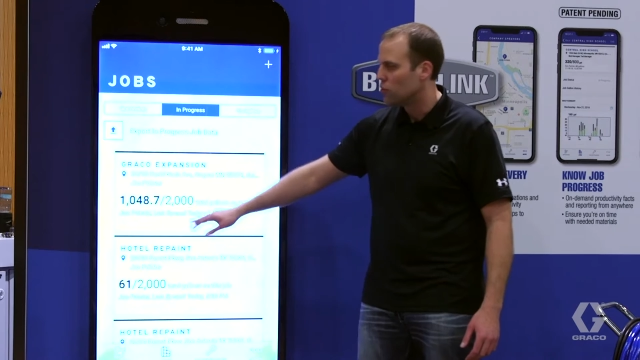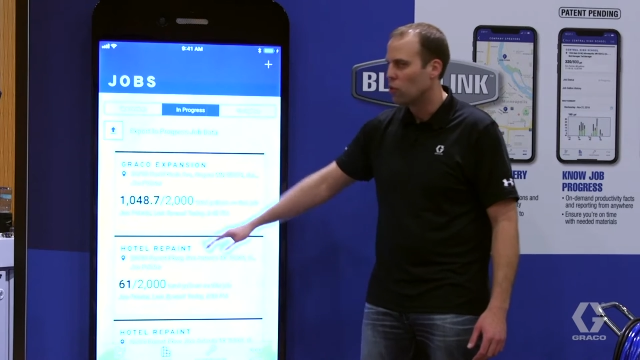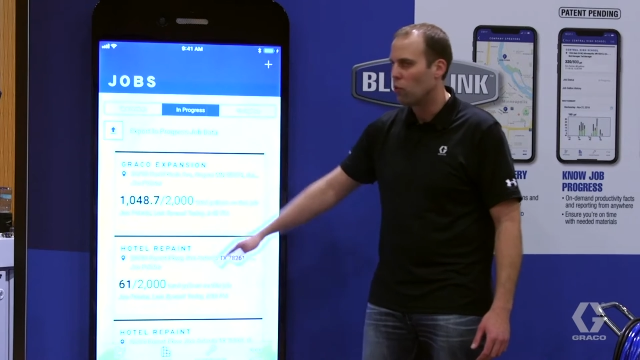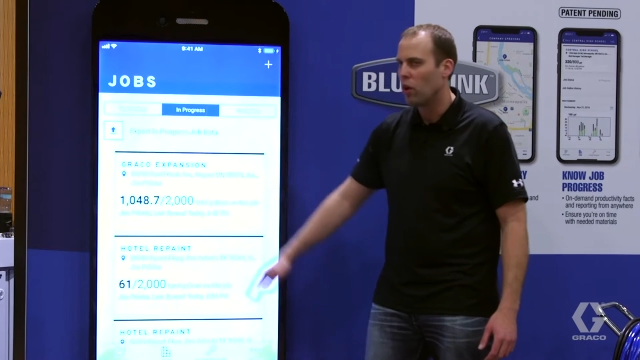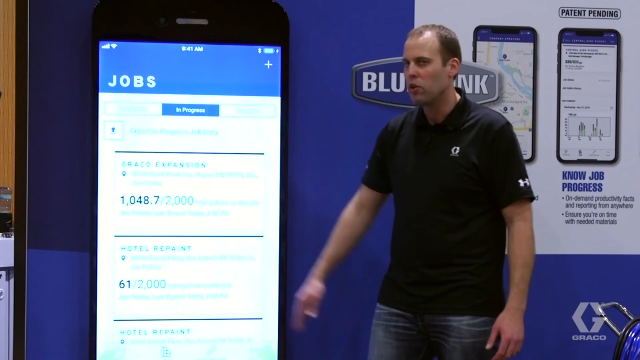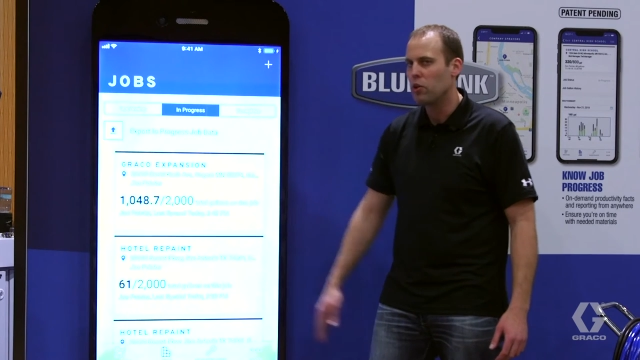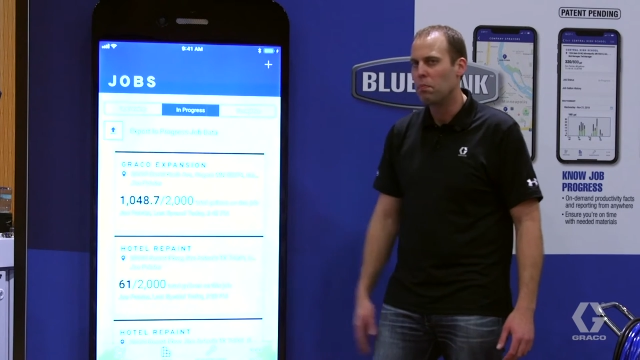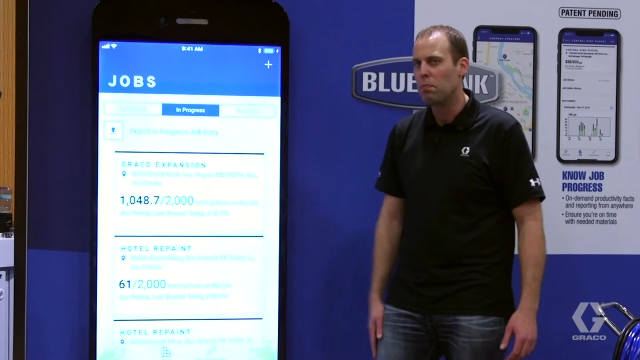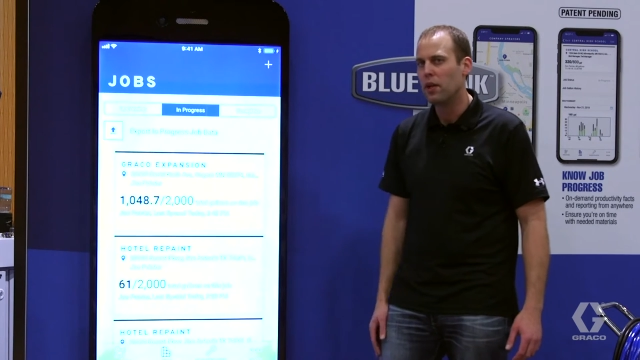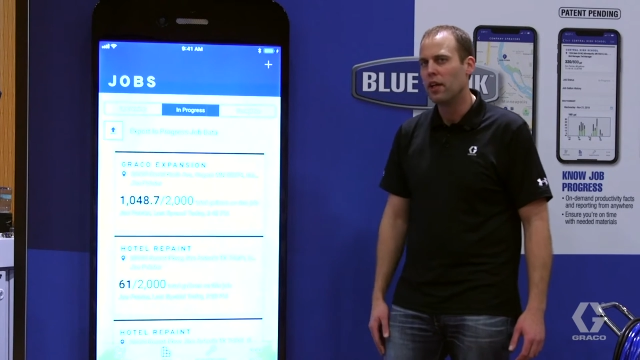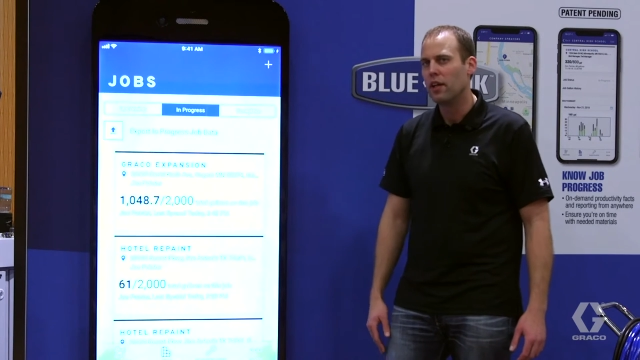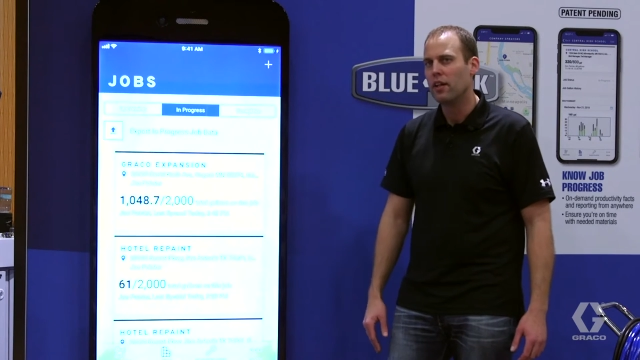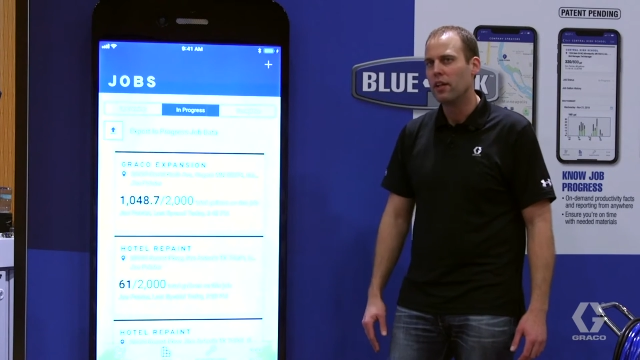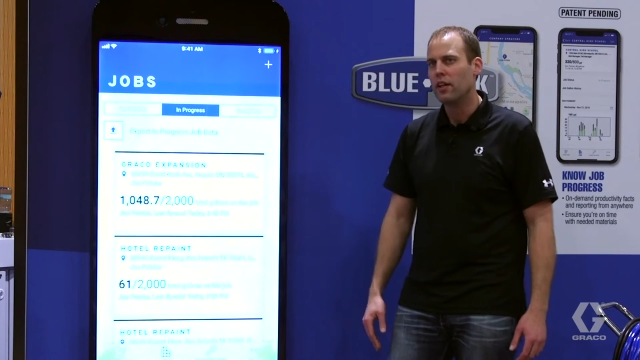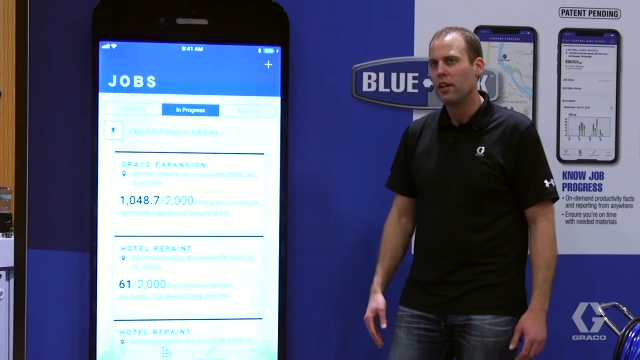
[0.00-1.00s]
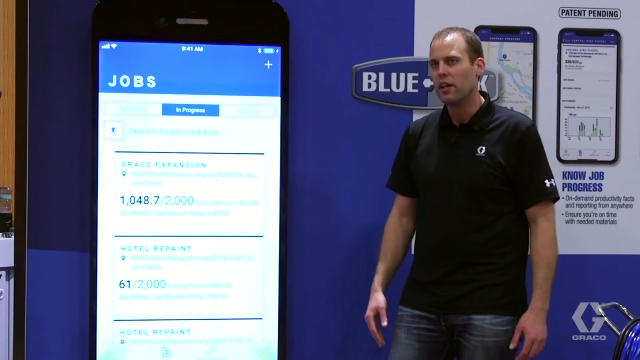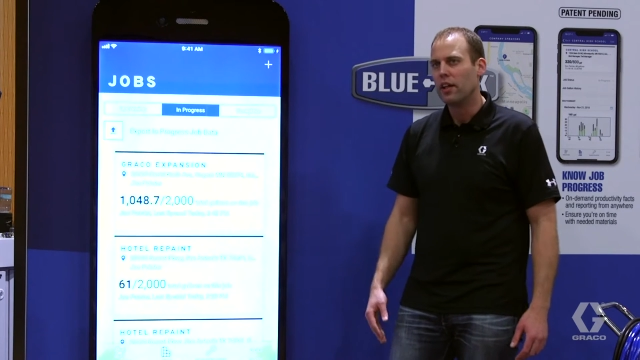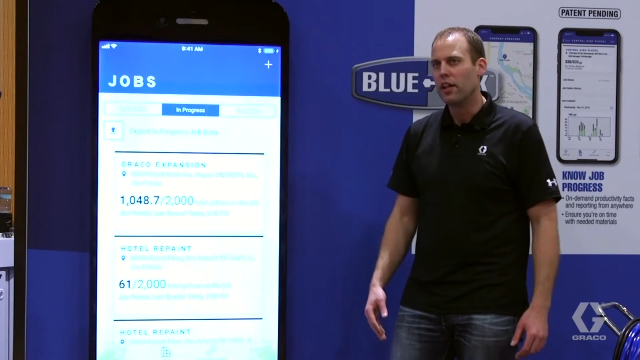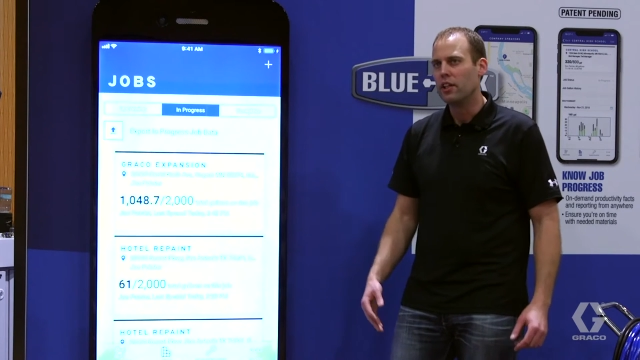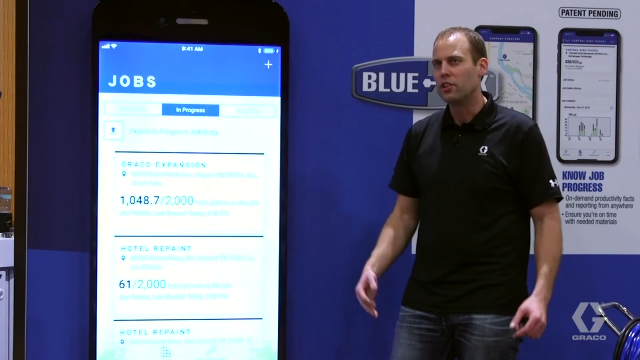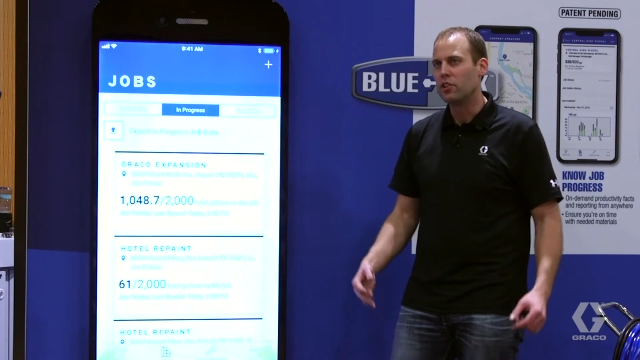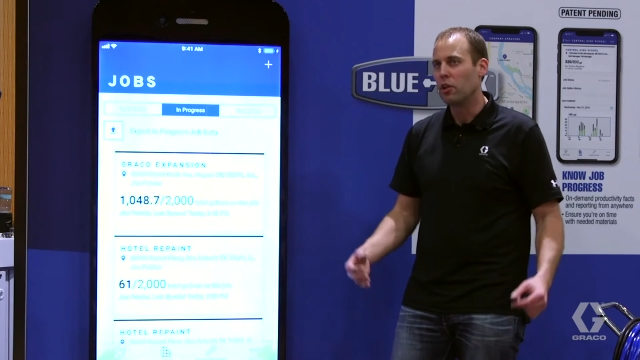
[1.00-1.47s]
to what you bid,
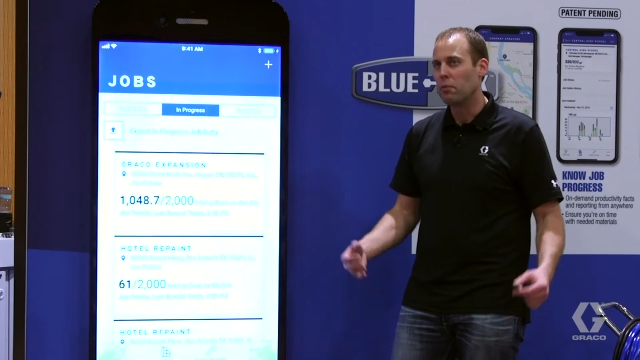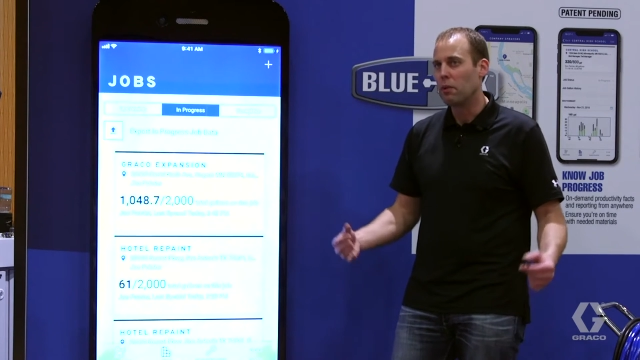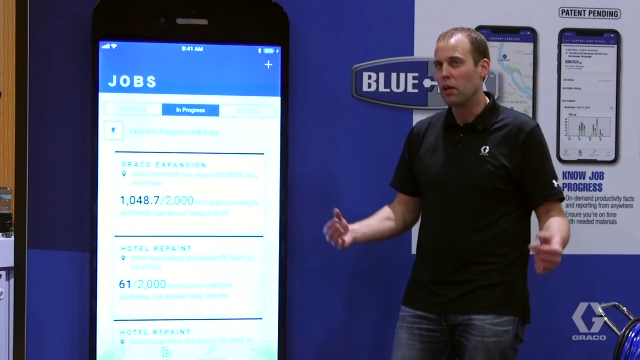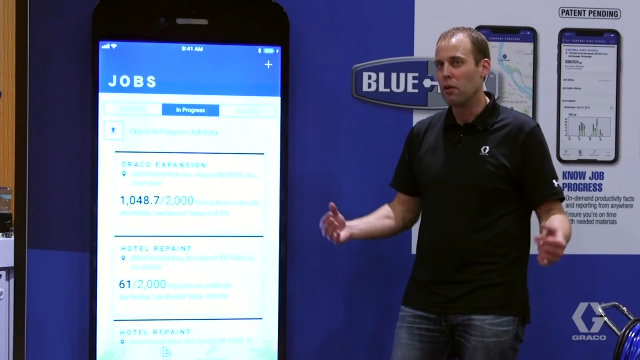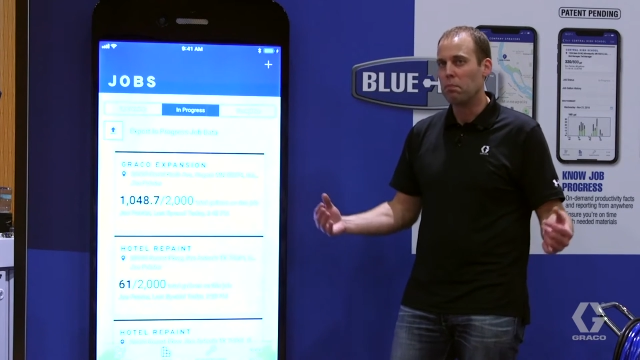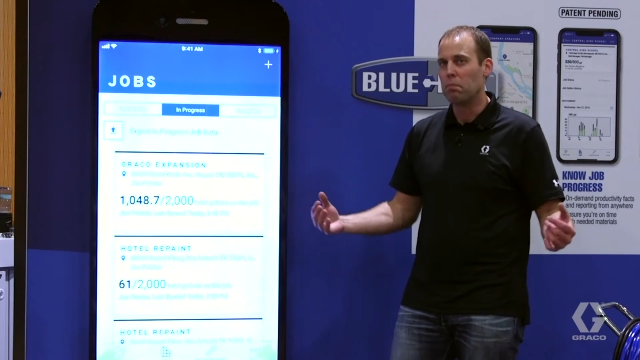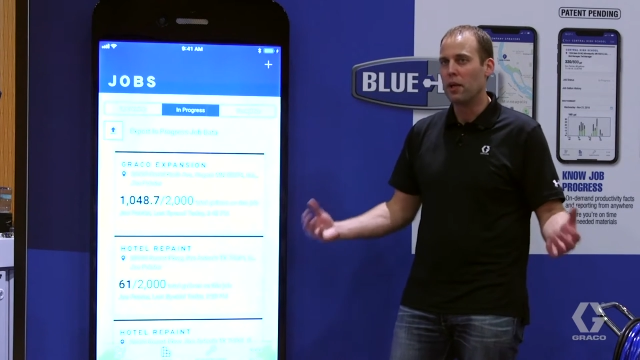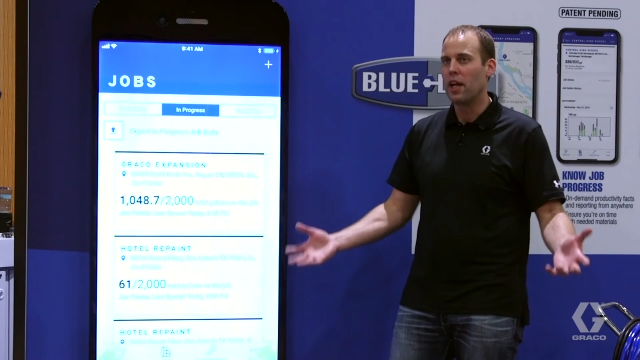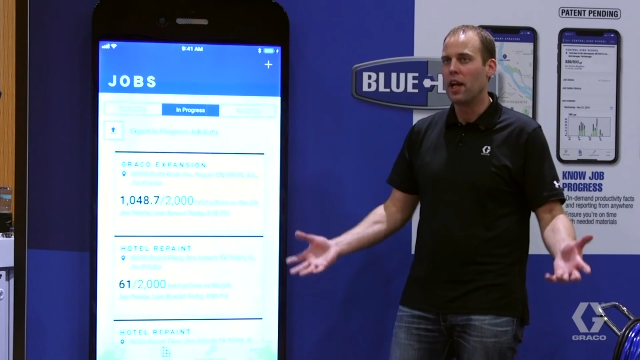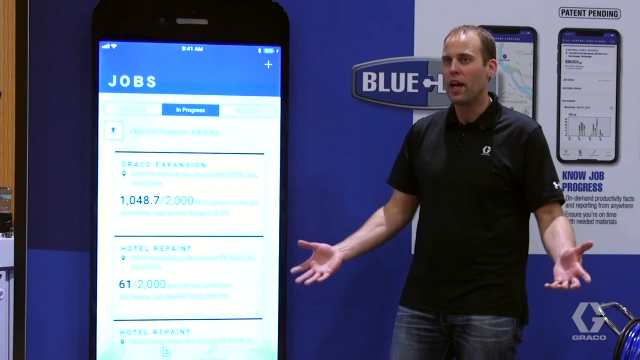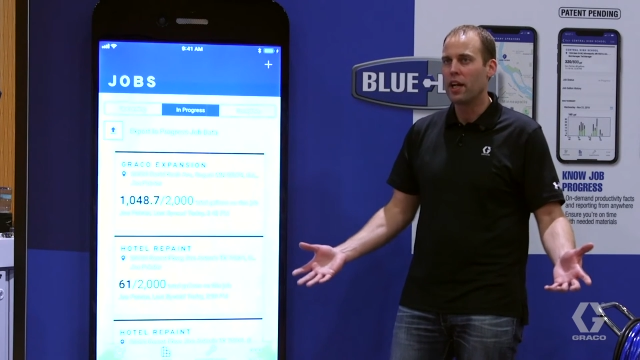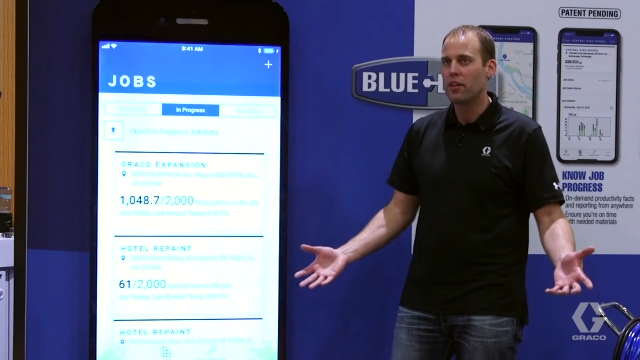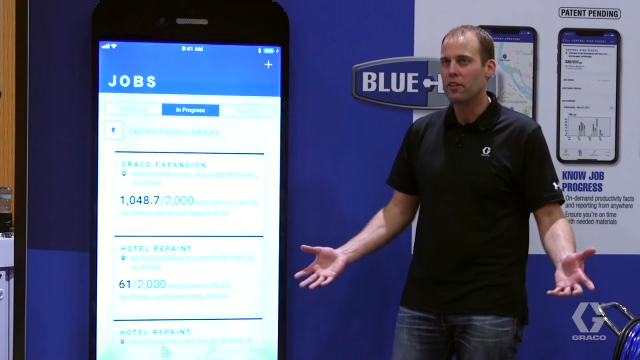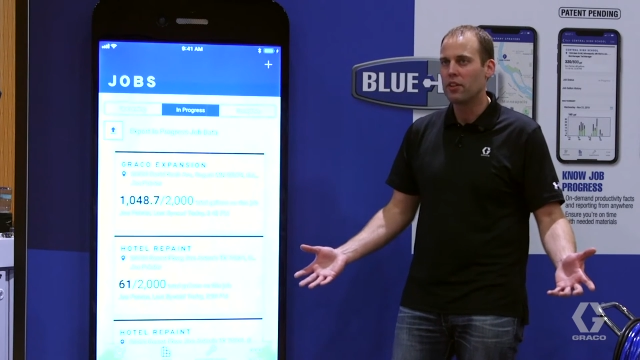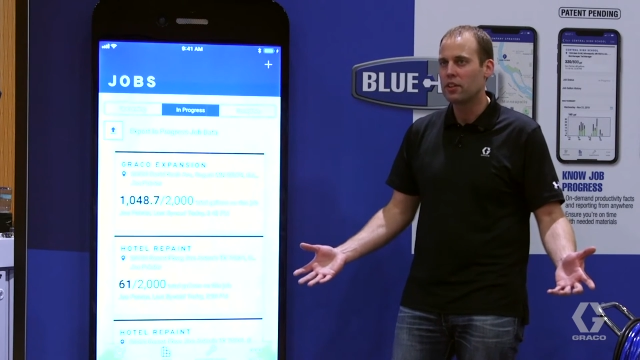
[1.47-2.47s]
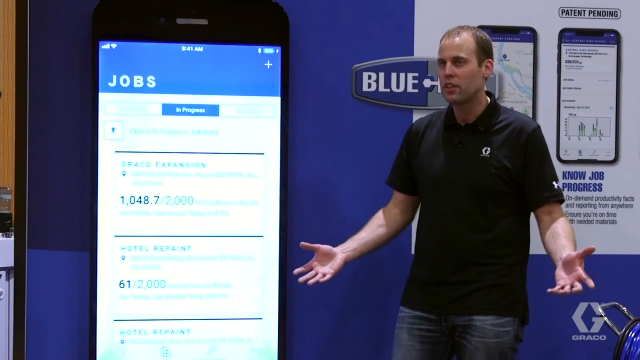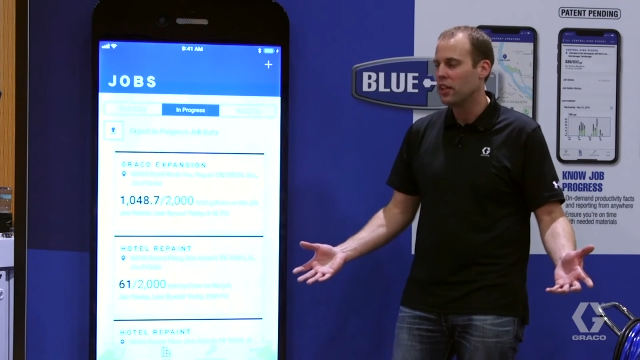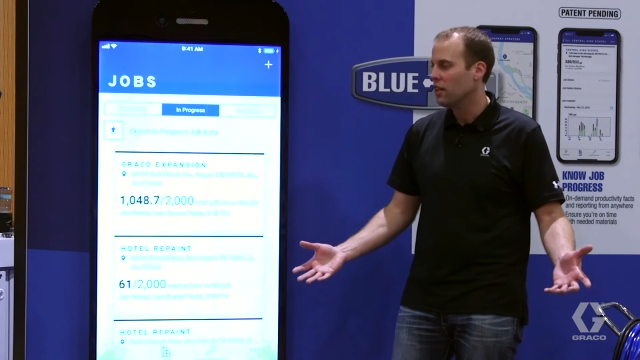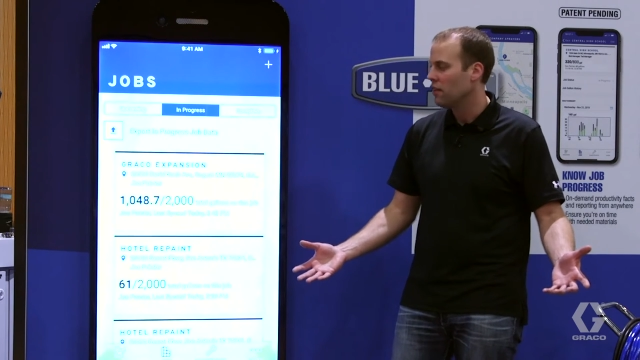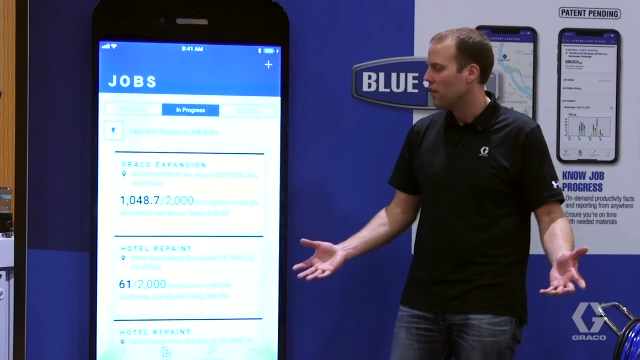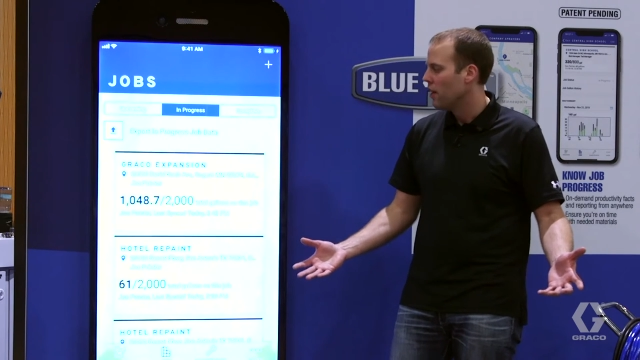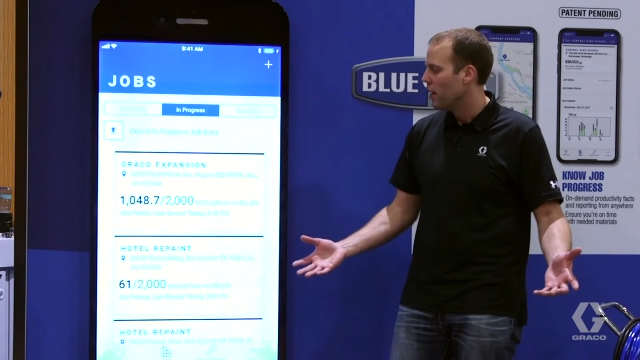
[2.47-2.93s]
ensuring better bid
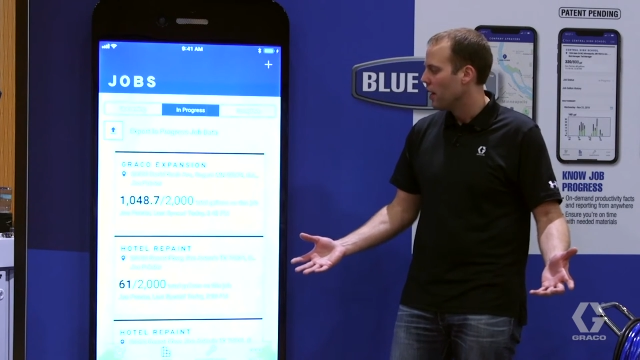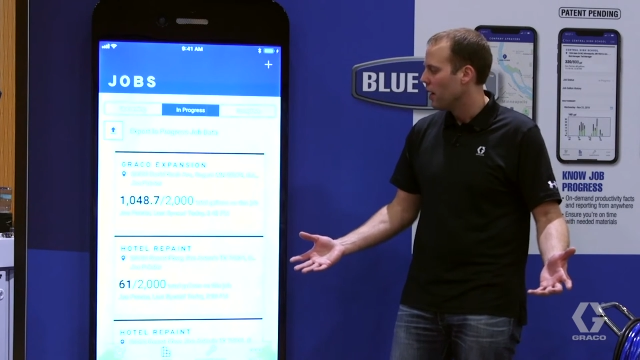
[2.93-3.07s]
accuracy